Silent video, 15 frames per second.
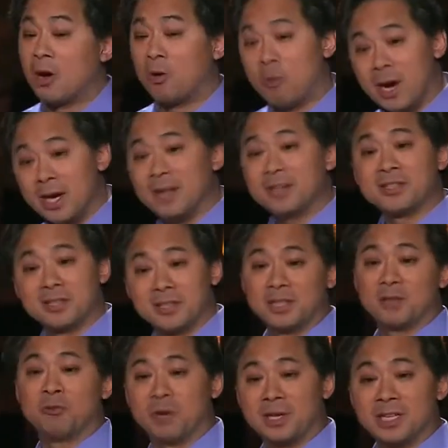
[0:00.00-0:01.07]
why not
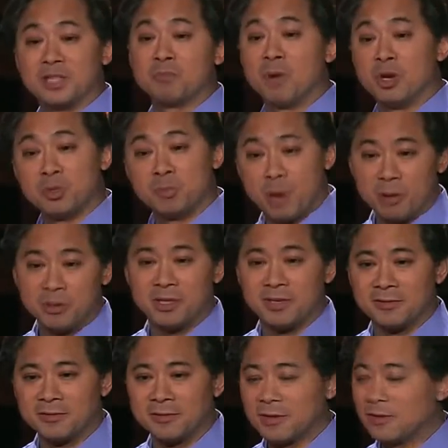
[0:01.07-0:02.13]
select the one that's most
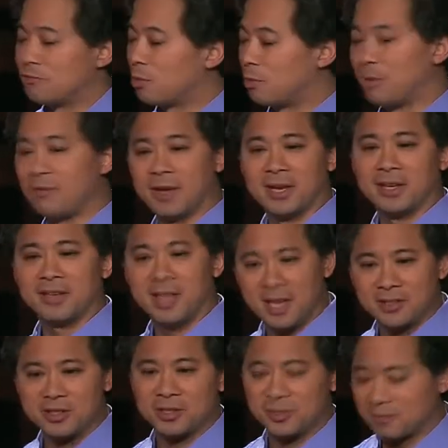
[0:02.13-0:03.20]
potent for preventing
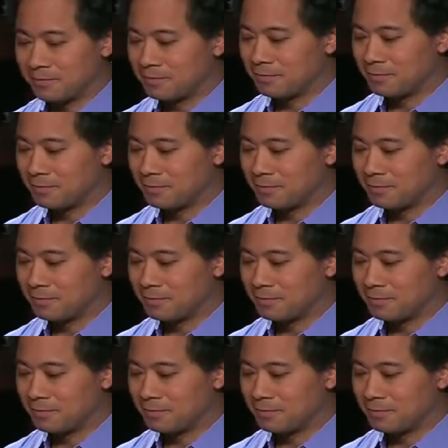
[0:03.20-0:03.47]
cancer?